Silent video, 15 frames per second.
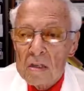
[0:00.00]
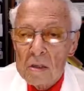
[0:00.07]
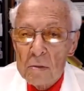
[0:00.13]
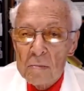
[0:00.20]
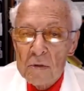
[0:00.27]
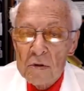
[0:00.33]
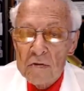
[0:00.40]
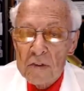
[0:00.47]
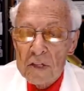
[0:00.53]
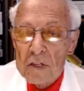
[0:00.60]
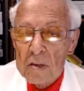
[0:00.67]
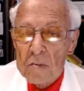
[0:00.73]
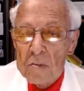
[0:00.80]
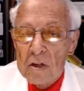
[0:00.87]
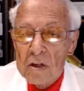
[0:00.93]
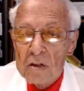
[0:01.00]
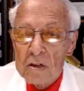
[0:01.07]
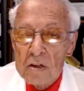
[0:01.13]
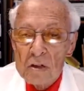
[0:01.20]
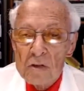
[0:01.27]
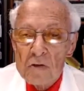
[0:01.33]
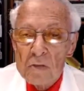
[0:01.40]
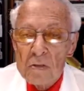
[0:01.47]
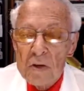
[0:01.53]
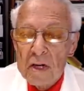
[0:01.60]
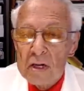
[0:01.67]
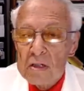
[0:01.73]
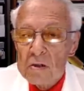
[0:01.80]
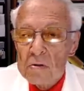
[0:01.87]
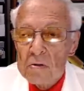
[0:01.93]
to prevent their blood sugars from
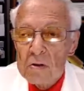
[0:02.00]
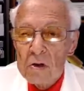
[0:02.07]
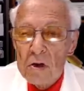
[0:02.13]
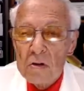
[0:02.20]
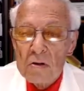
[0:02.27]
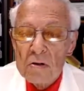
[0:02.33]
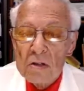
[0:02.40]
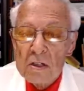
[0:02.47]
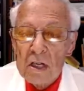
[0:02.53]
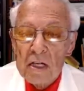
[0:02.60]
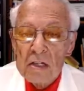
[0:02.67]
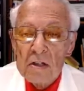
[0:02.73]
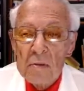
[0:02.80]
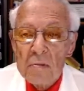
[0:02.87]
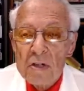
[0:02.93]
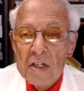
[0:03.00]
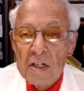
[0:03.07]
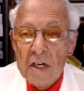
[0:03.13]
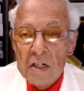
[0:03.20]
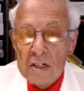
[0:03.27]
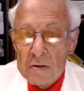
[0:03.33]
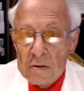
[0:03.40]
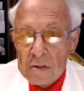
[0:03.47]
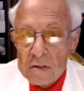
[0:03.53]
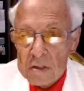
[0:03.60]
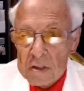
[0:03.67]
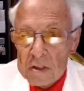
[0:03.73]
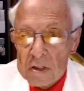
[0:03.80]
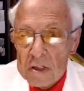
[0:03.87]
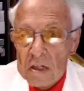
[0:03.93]
getting too low, because that could be
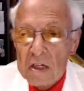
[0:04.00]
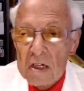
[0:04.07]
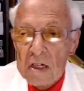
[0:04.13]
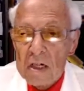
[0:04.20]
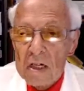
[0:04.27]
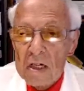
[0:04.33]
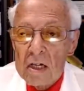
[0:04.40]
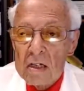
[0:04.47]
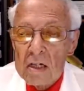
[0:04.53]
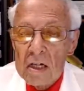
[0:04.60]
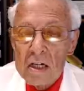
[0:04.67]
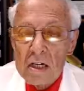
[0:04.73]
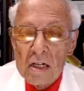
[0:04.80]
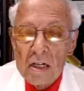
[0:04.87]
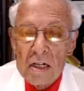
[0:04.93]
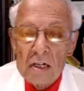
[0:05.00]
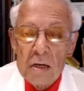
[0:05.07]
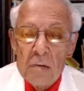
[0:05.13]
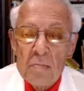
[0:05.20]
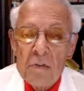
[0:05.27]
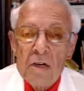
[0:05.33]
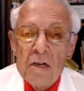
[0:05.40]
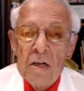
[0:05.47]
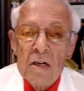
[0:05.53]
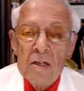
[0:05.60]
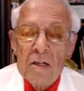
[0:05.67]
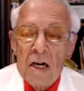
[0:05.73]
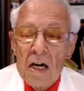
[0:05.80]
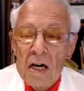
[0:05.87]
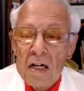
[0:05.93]
dangerous. They could end up
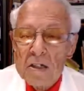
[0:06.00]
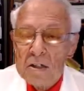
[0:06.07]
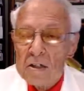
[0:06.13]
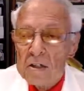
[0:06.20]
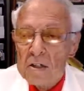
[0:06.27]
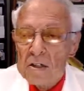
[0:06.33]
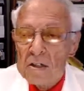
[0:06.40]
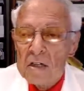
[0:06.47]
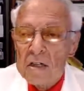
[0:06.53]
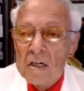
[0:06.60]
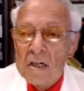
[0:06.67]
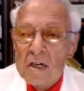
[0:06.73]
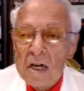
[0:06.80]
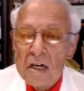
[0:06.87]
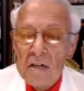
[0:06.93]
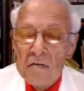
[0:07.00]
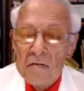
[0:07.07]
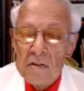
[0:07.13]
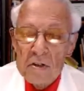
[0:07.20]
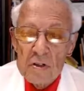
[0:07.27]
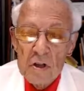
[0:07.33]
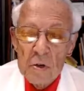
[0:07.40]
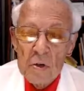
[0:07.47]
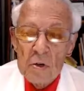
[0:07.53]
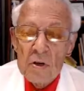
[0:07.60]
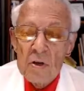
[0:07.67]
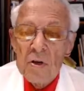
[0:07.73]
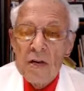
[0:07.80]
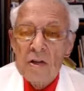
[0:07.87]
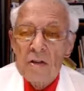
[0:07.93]
unconscious, and if there's no one
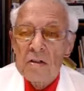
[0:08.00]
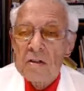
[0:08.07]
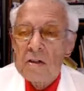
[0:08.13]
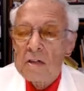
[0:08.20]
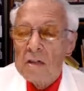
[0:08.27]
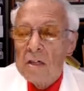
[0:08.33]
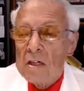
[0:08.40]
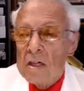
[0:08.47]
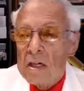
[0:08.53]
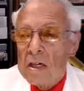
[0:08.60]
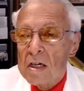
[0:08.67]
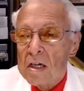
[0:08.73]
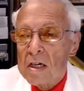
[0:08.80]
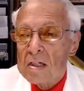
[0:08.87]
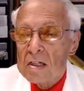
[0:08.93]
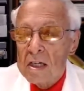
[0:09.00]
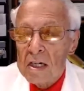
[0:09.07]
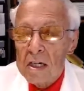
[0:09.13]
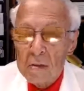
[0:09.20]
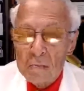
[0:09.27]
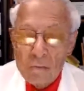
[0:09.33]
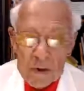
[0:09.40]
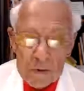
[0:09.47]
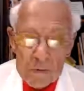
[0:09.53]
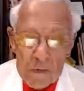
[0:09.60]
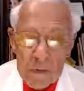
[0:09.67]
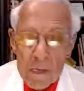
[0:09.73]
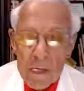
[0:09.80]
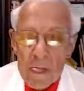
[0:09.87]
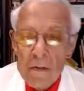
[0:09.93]
around to help
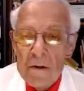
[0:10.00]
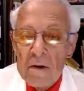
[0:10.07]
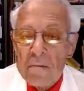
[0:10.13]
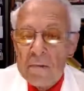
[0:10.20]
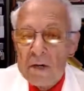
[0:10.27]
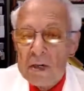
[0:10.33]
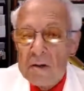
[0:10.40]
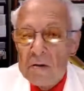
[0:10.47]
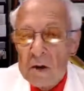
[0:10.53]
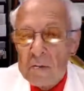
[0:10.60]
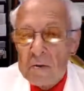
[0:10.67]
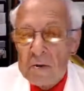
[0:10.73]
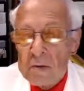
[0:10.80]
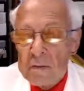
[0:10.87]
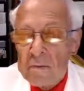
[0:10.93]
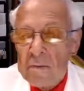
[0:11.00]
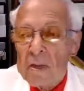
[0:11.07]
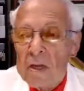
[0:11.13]
them, they're in big trouble.